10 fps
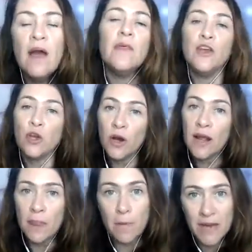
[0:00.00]
then you're going to
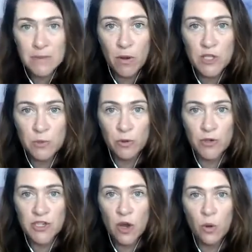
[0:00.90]
get the best possible
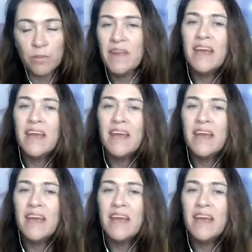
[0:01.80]
result.